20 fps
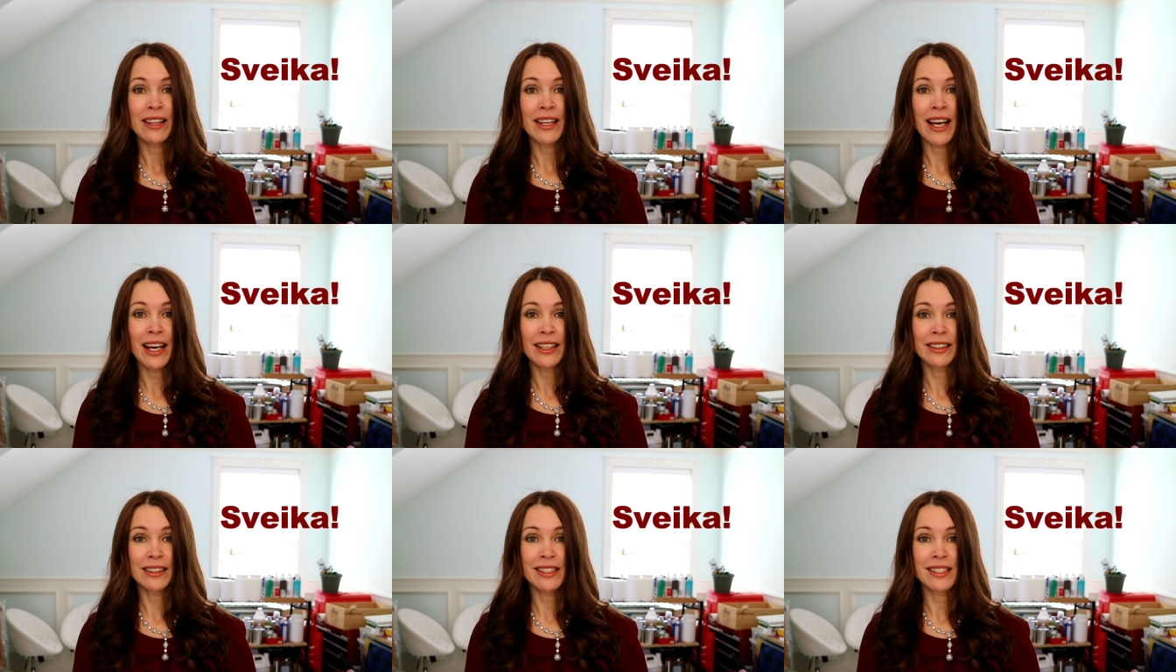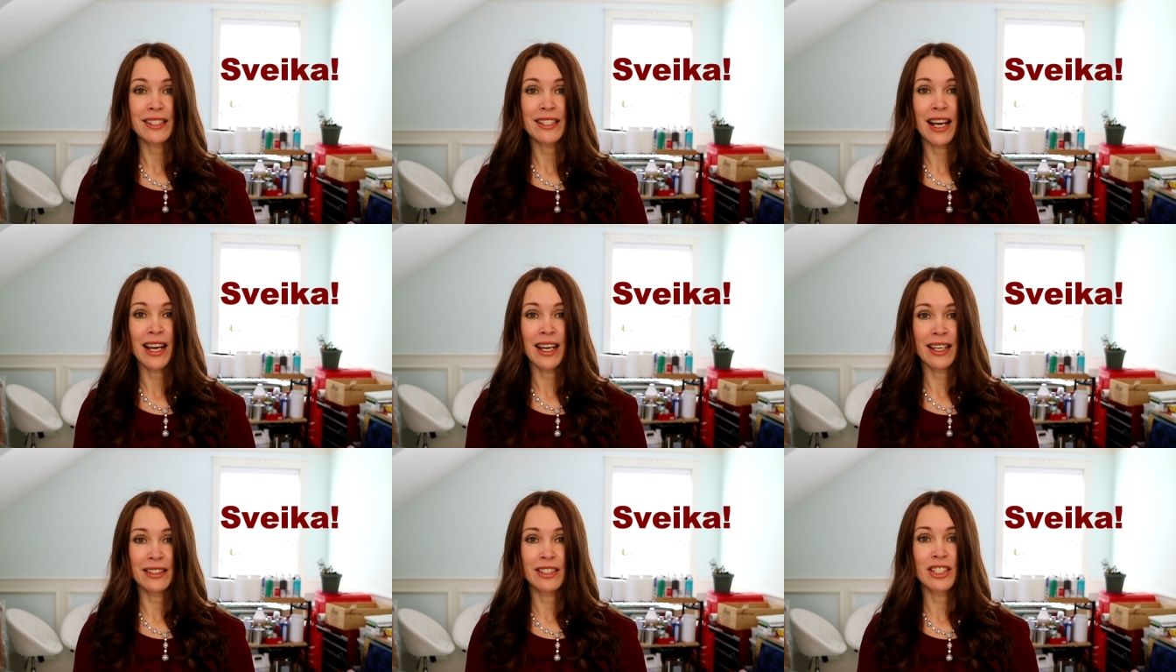that
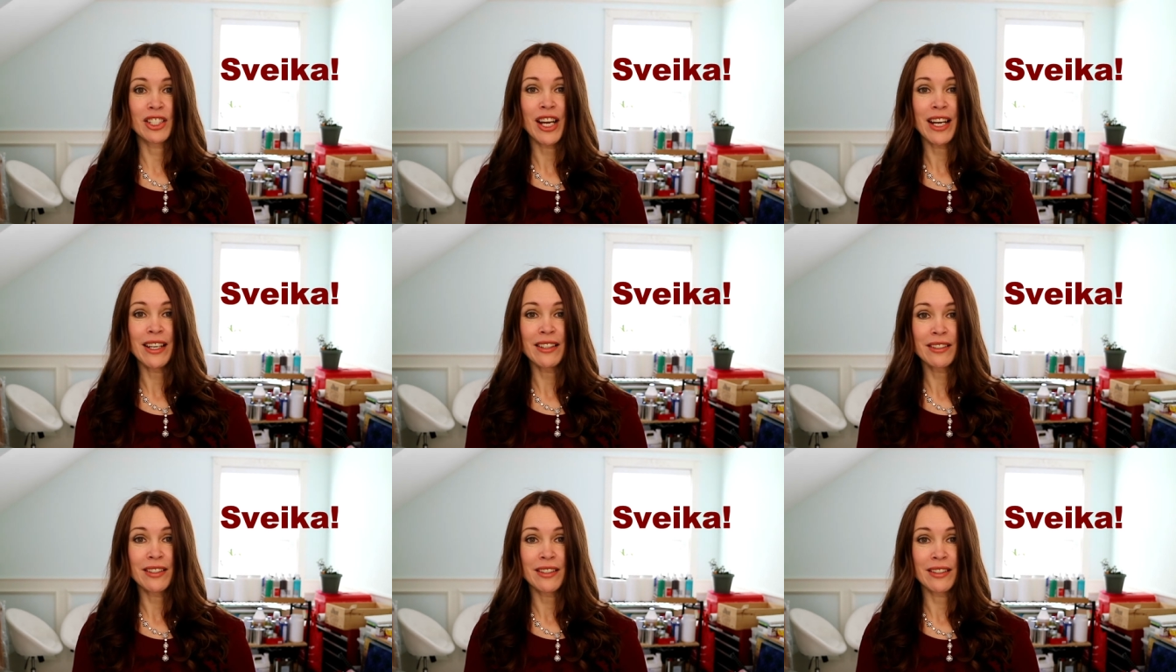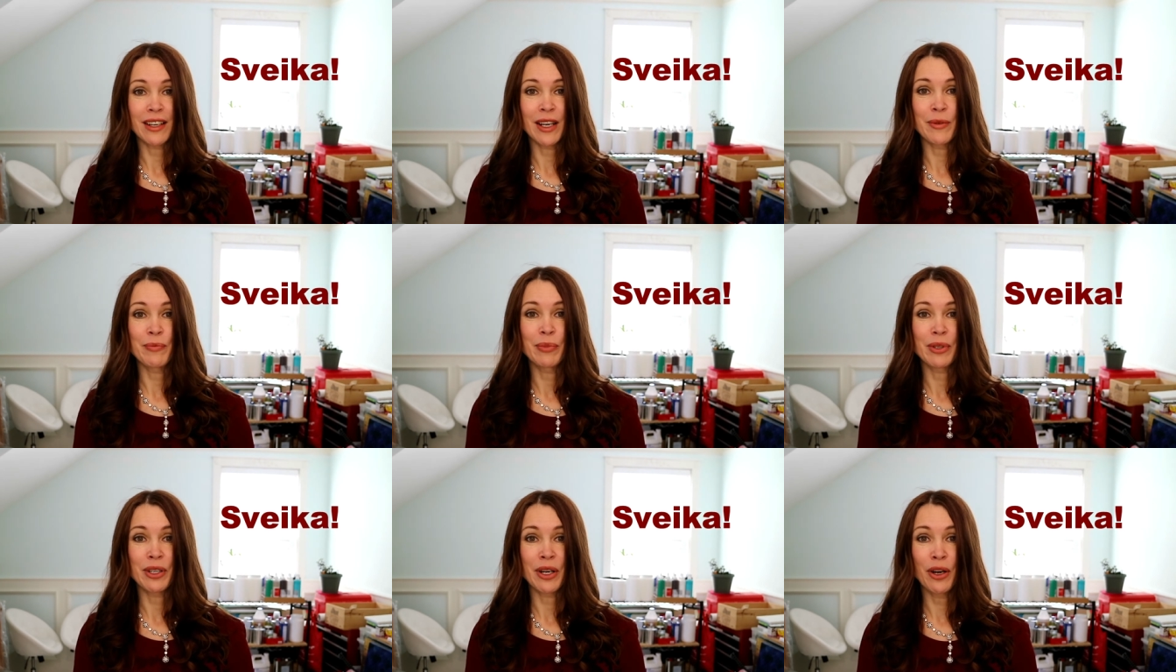is a gender
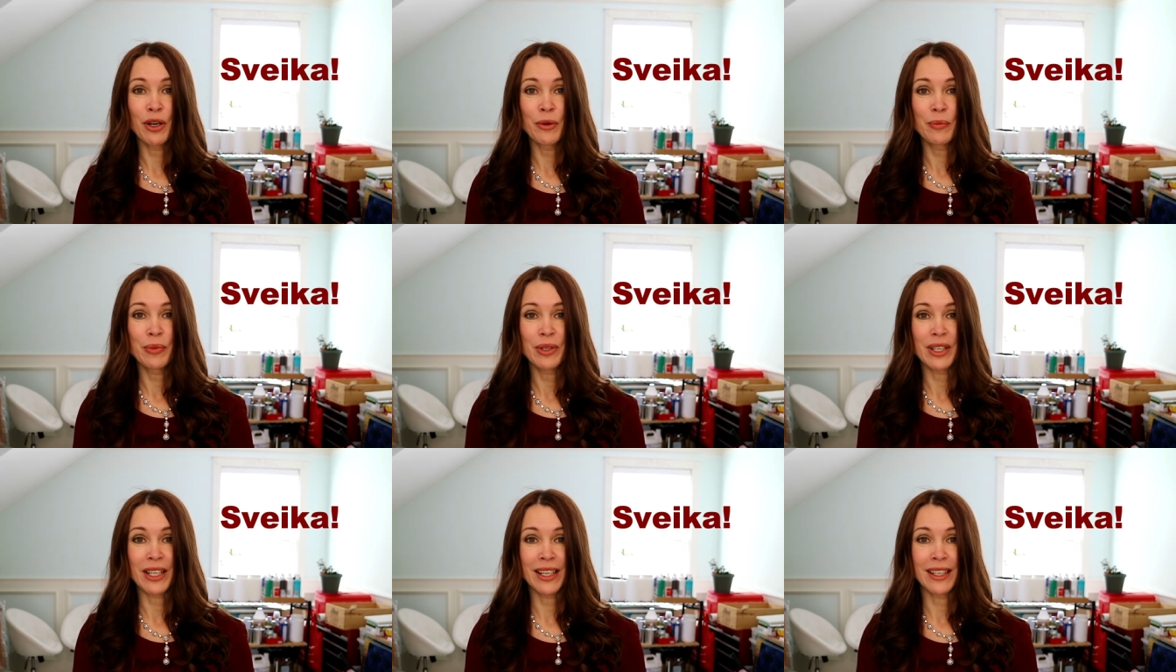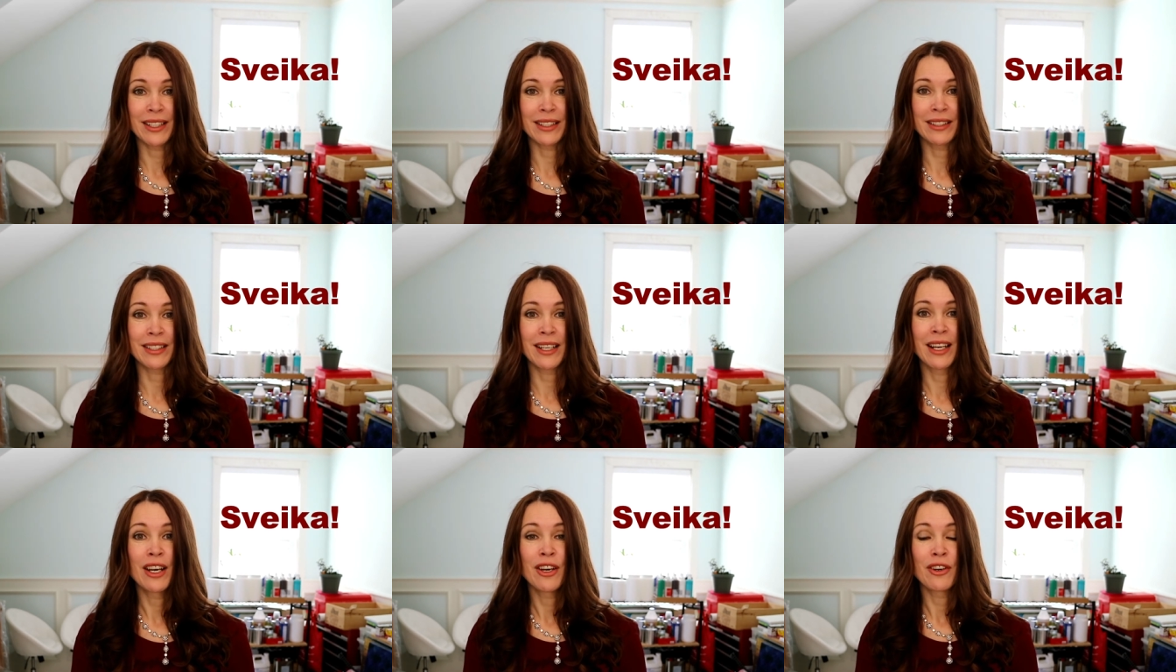
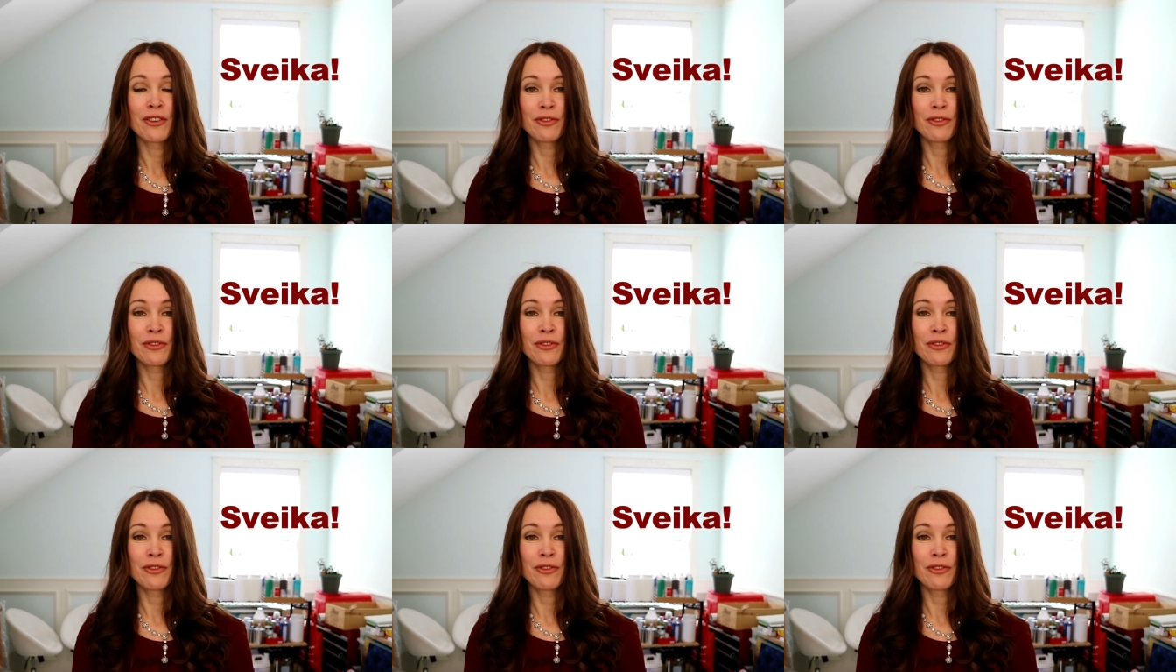appropriate